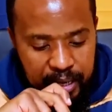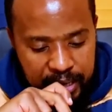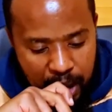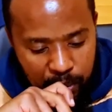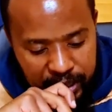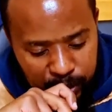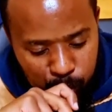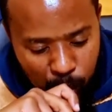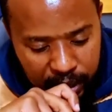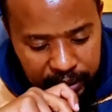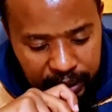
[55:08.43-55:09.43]
Now this
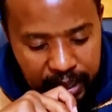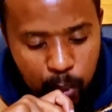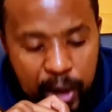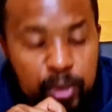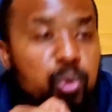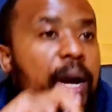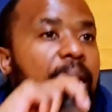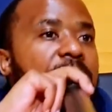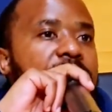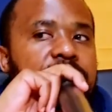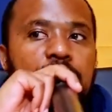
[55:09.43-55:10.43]
one, he went to
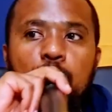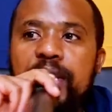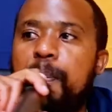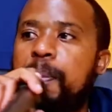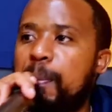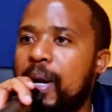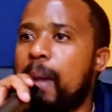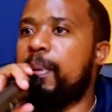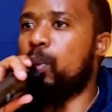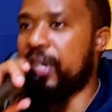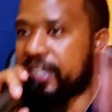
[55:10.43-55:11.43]
Galatia where the people
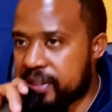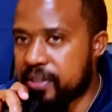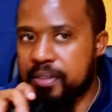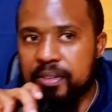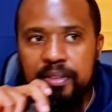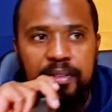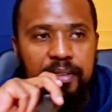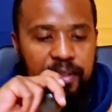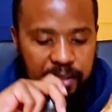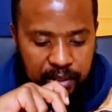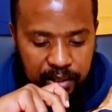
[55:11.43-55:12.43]
are bewitched.
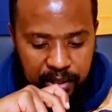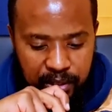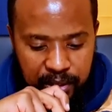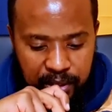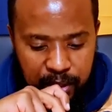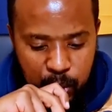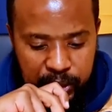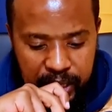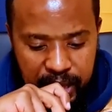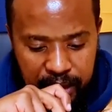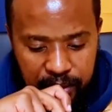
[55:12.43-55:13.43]
You
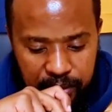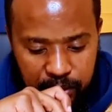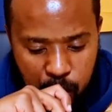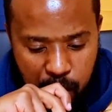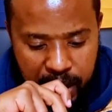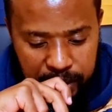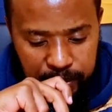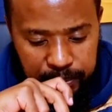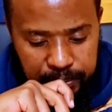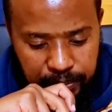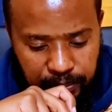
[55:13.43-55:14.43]
see that? Go
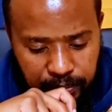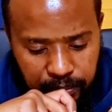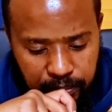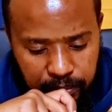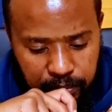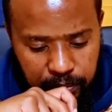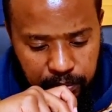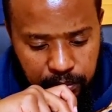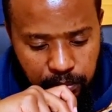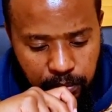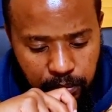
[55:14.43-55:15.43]
ahead.
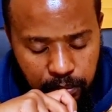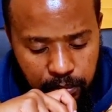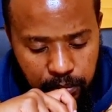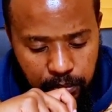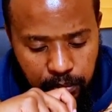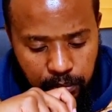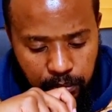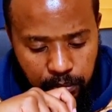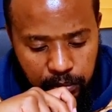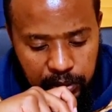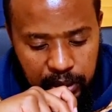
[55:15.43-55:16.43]
Titus
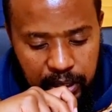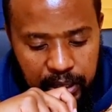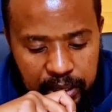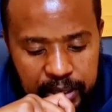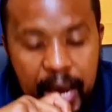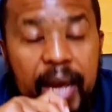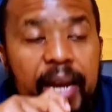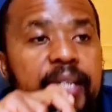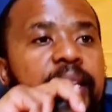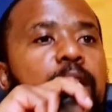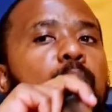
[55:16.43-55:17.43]
unto Dalmatia.
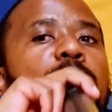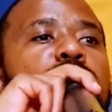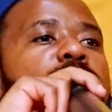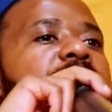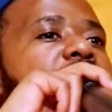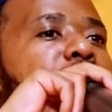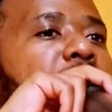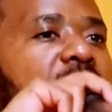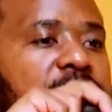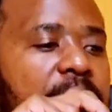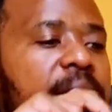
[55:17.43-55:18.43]
Titus, he went to
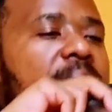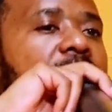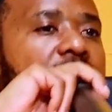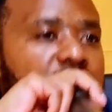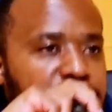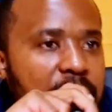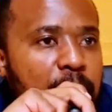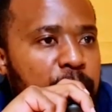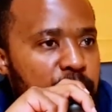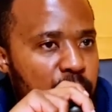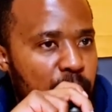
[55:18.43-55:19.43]
Dalmatia. He left the
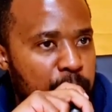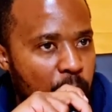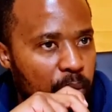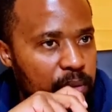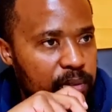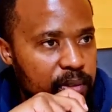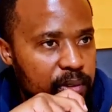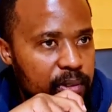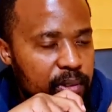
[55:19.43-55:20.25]
Apostle Paul.